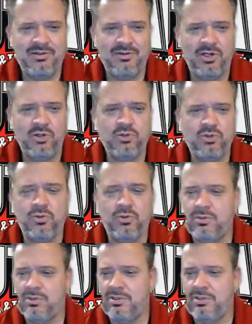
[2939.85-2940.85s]
local
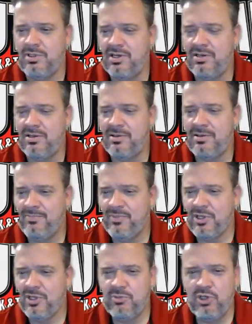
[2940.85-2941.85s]

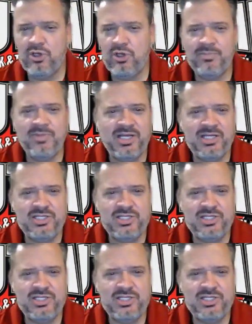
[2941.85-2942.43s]
community pages